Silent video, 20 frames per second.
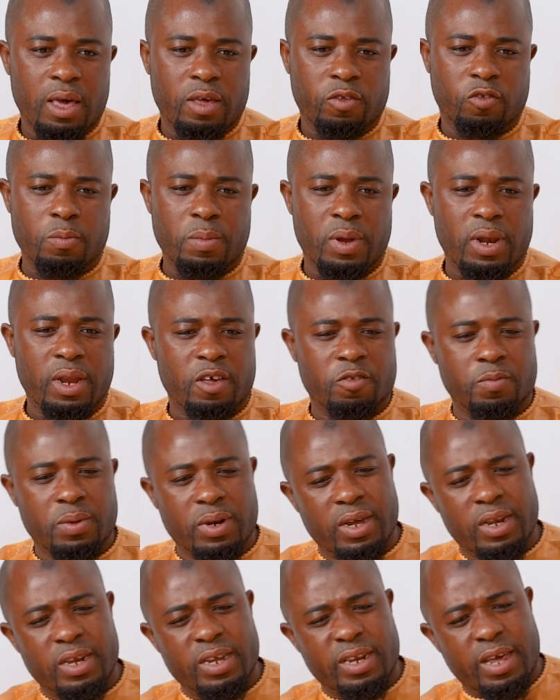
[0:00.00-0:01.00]
Somalia has
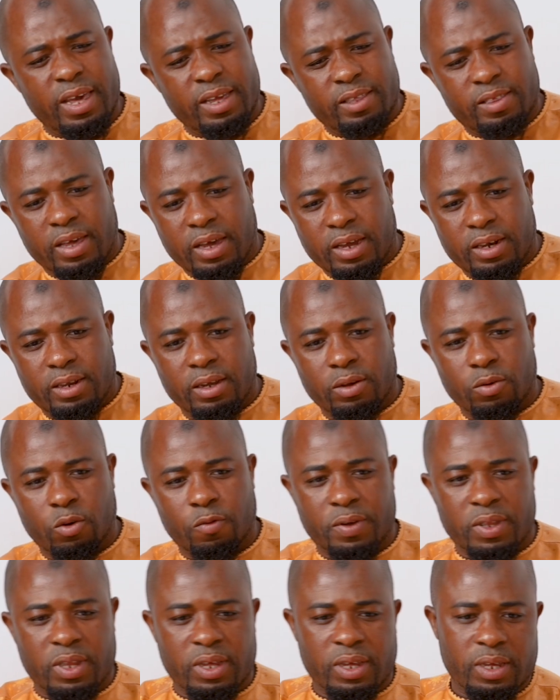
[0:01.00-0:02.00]
been alienated
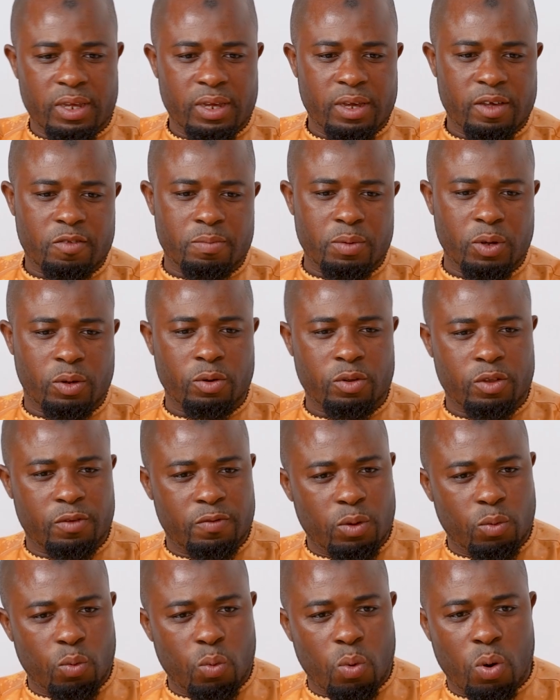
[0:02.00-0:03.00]
over the years because
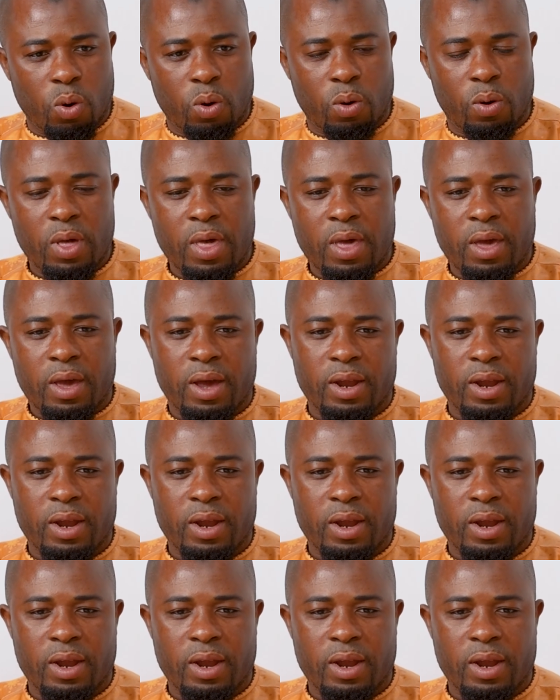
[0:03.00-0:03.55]
of the war,